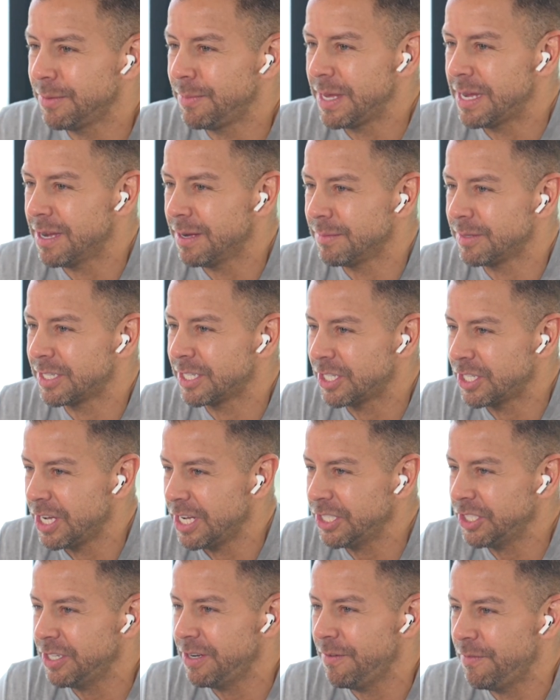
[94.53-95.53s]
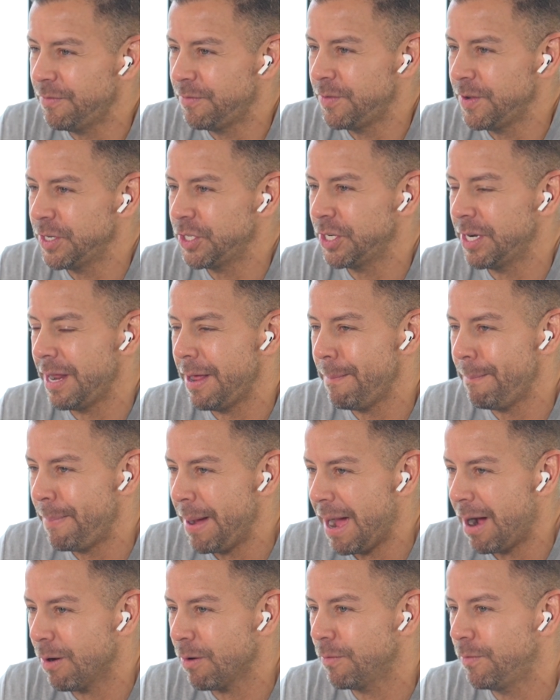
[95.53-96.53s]
to become such an efficient and
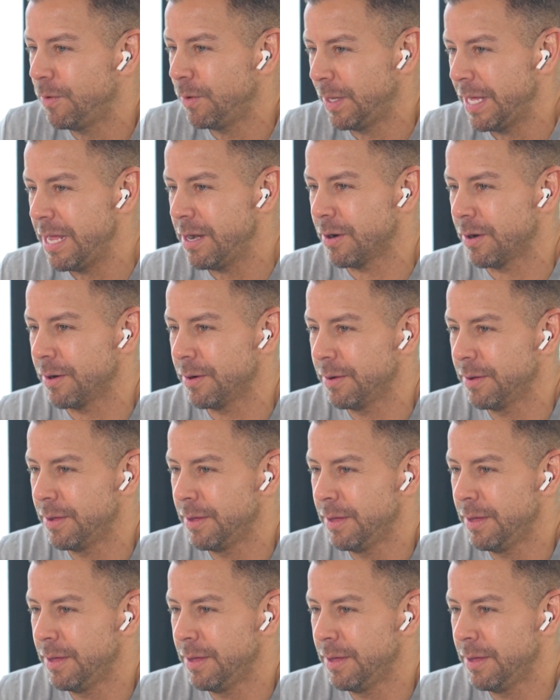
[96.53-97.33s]
powerful leader?